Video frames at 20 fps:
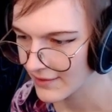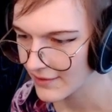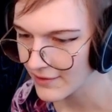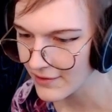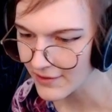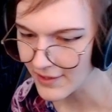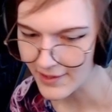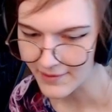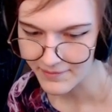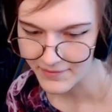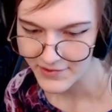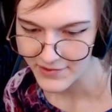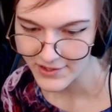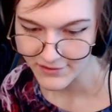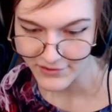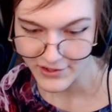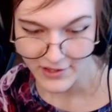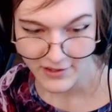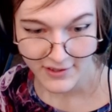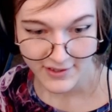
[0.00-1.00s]
Okay, so
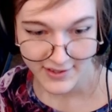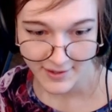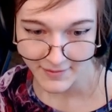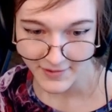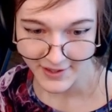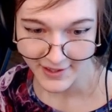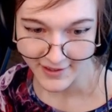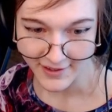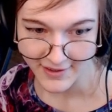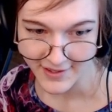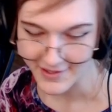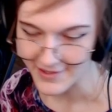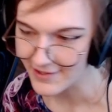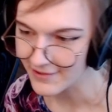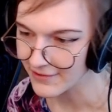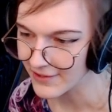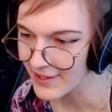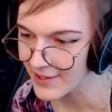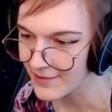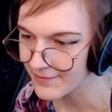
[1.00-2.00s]
if you do something like
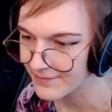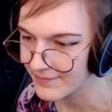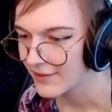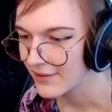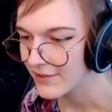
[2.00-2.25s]
this, right?